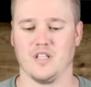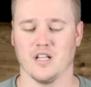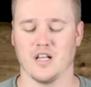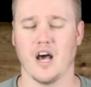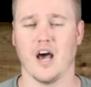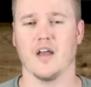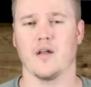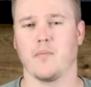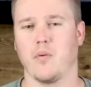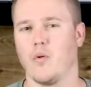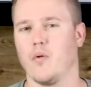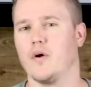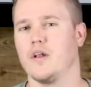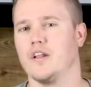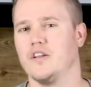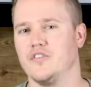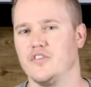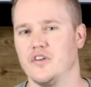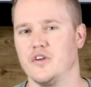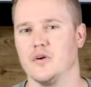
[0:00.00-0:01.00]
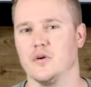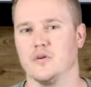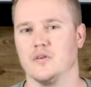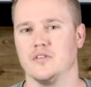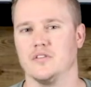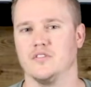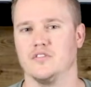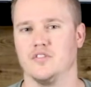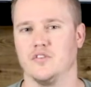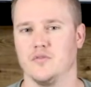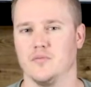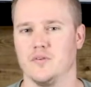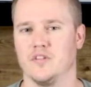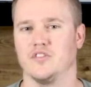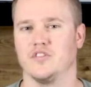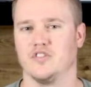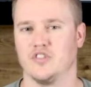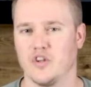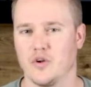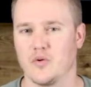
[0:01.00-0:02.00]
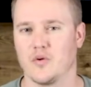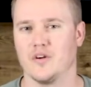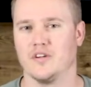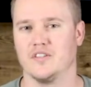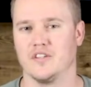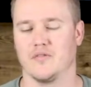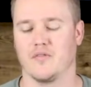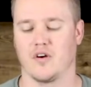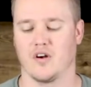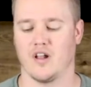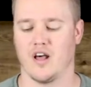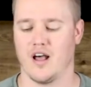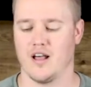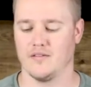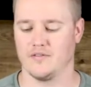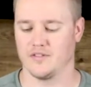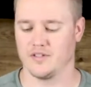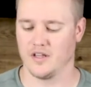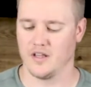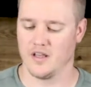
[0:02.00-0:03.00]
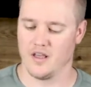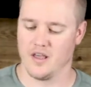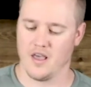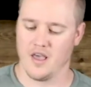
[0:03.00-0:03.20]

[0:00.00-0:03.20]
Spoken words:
God appointed you to be stewards of our lives.